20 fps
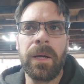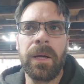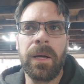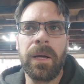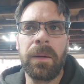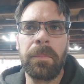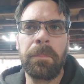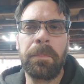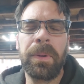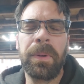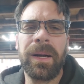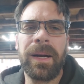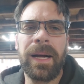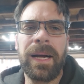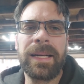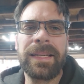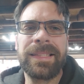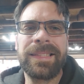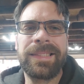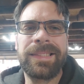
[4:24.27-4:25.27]
But
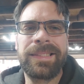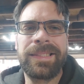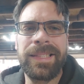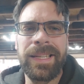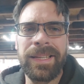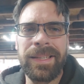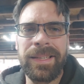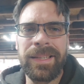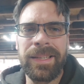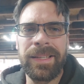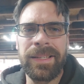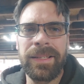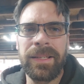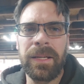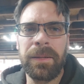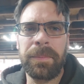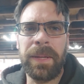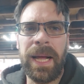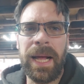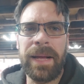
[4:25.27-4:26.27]
I did end
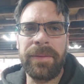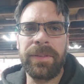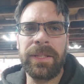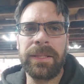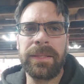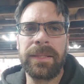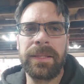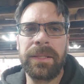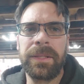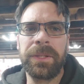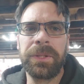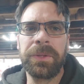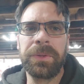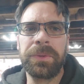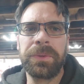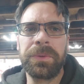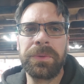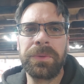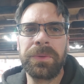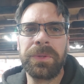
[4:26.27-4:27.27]
up having to
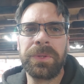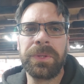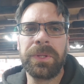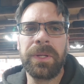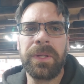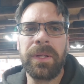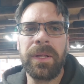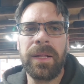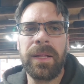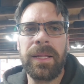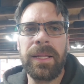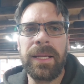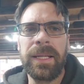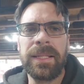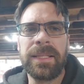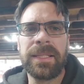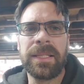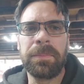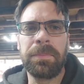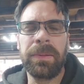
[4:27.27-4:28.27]
use the
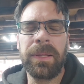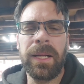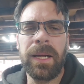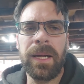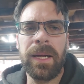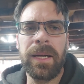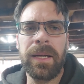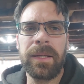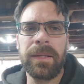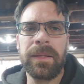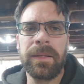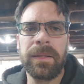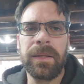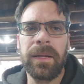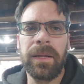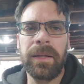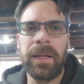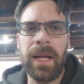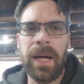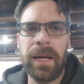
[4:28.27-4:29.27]
supplied
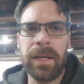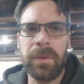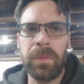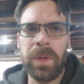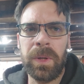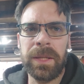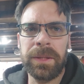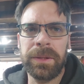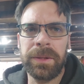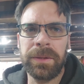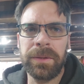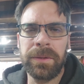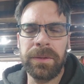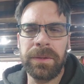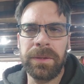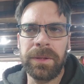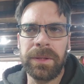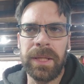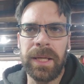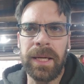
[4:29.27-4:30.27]
lock
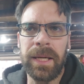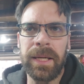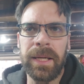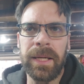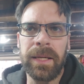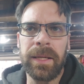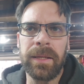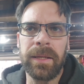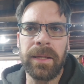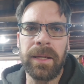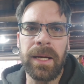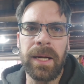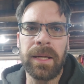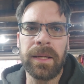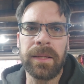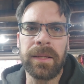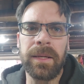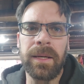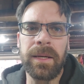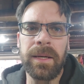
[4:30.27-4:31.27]
washers and
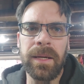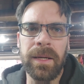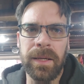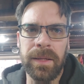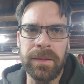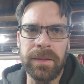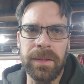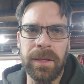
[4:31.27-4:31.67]
lock nut,